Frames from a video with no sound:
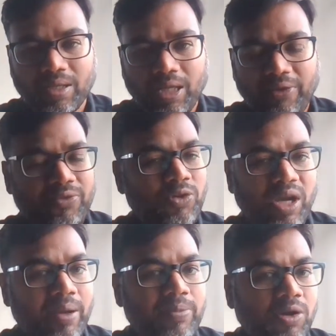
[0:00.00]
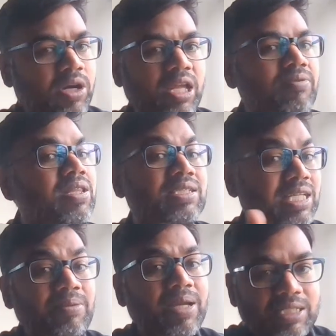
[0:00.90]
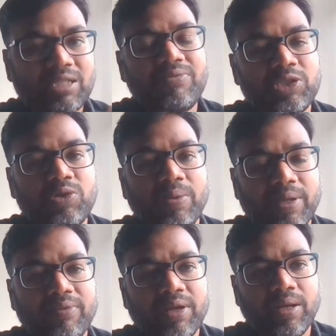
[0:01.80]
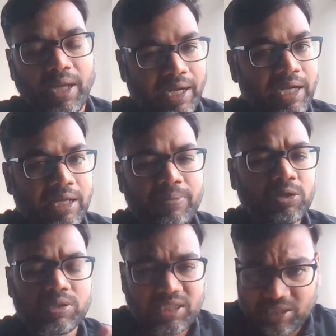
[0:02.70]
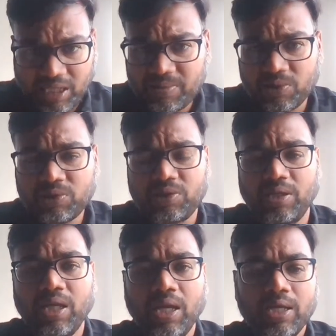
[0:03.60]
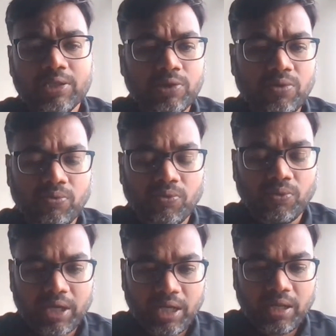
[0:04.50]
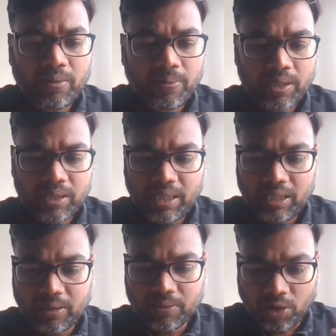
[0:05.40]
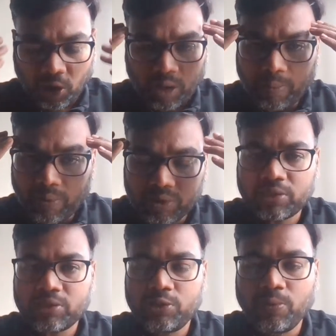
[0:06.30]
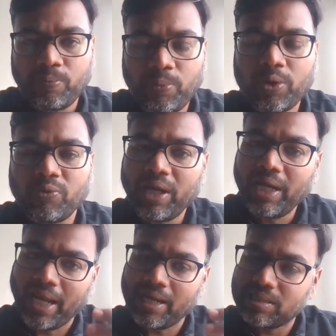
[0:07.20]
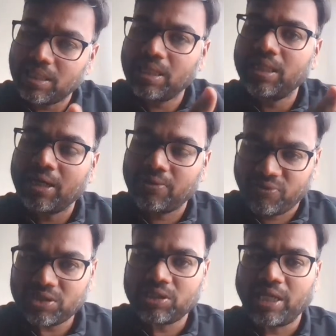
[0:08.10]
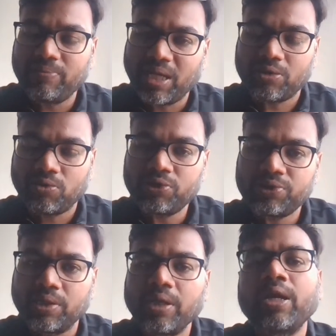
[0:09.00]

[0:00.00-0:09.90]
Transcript: If you have not given the same answer which you have given earlier, because it's the same question. So whatever the thought process you put while answering that first time that question,